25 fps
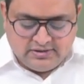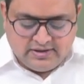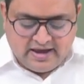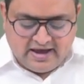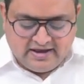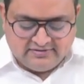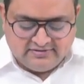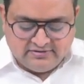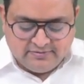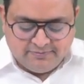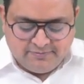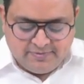
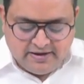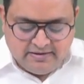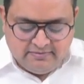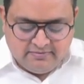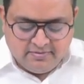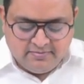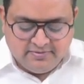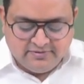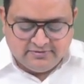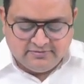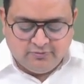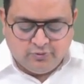As the
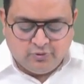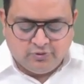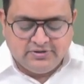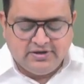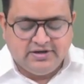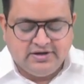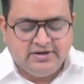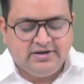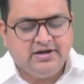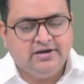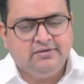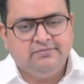premium is more
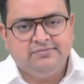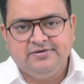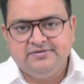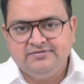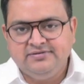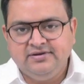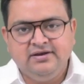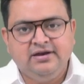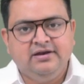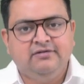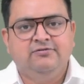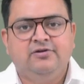than
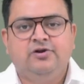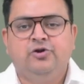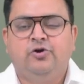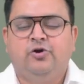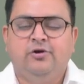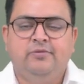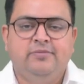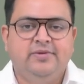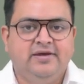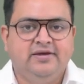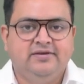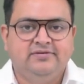10%, it will
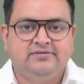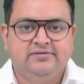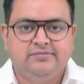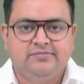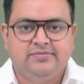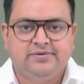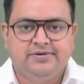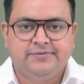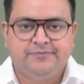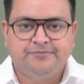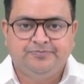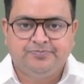not be
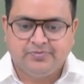exempt.